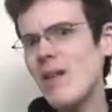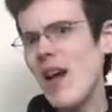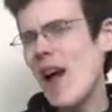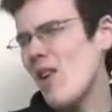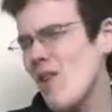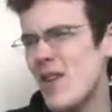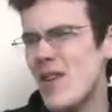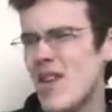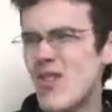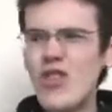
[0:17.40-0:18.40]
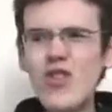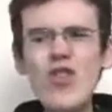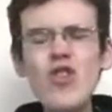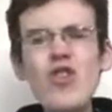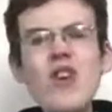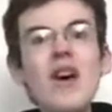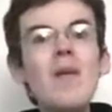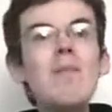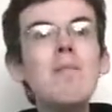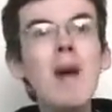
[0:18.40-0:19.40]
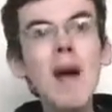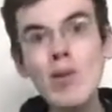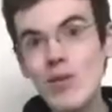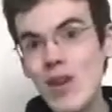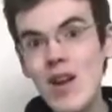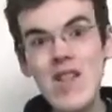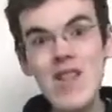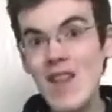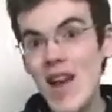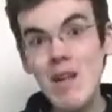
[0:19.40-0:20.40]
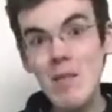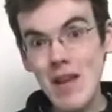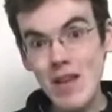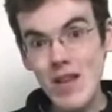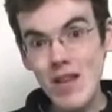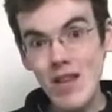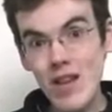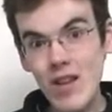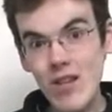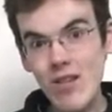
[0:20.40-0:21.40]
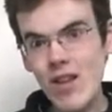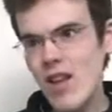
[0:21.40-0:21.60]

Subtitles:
However, it's just the sheer amount that is in anime these days.